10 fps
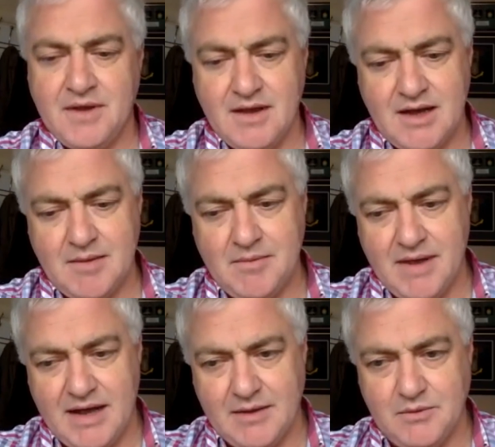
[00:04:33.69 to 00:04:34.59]

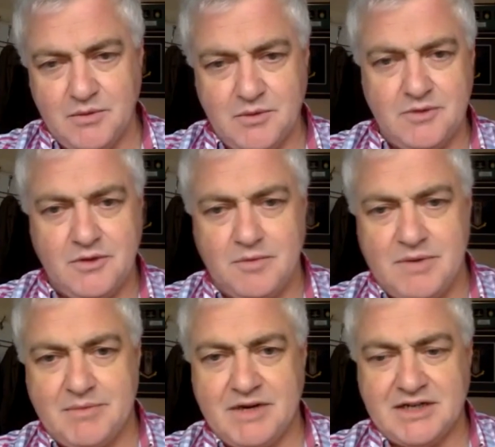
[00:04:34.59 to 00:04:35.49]
And the
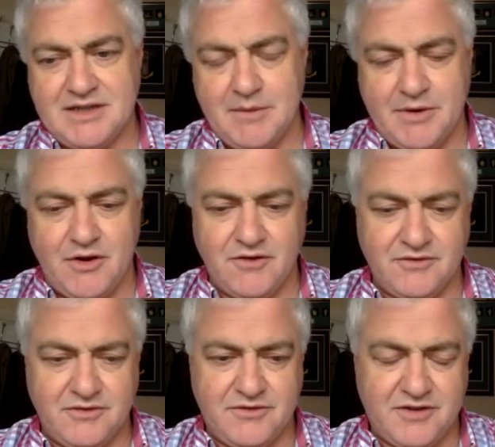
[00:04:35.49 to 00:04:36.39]
preparation then went on
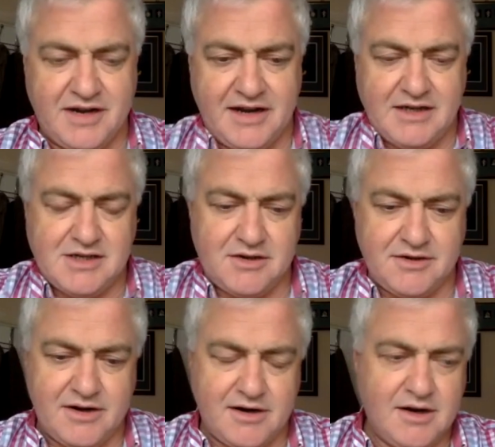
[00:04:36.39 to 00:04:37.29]
for getting us out there.